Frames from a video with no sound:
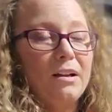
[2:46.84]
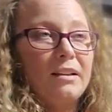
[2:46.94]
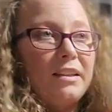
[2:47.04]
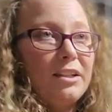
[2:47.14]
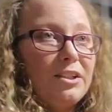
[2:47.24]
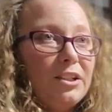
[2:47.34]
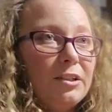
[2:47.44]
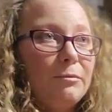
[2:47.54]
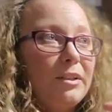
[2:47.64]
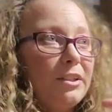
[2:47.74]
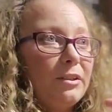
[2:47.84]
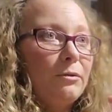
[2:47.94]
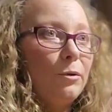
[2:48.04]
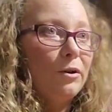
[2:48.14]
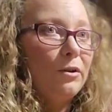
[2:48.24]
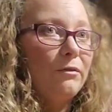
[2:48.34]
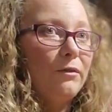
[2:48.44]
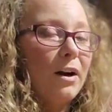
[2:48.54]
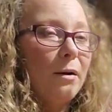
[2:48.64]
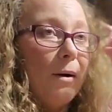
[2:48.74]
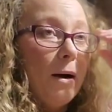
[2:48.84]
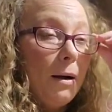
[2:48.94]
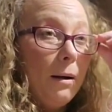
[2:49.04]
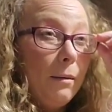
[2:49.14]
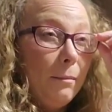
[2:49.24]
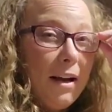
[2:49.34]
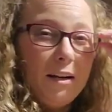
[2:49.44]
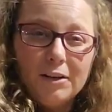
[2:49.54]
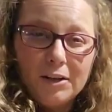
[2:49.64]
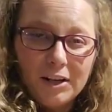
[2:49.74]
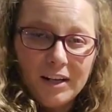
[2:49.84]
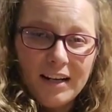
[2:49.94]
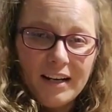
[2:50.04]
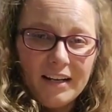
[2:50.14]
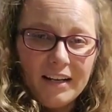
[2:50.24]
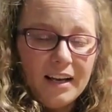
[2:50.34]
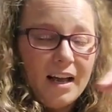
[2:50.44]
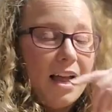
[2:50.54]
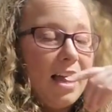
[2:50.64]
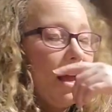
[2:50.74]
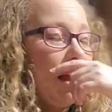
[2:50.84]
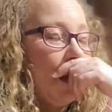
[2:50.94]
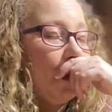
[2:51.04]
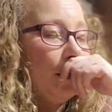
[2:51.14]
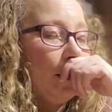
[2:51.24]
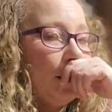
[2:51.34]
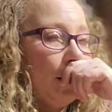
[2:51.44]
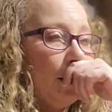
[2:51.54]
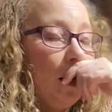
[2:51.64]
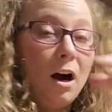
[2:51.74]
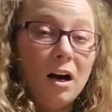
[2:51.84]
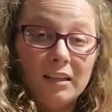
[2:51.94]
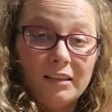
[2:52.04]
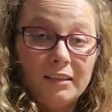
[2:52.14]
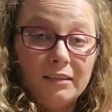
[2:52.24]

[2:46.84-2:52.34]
This year we just ordered from Baker Creek and Haas.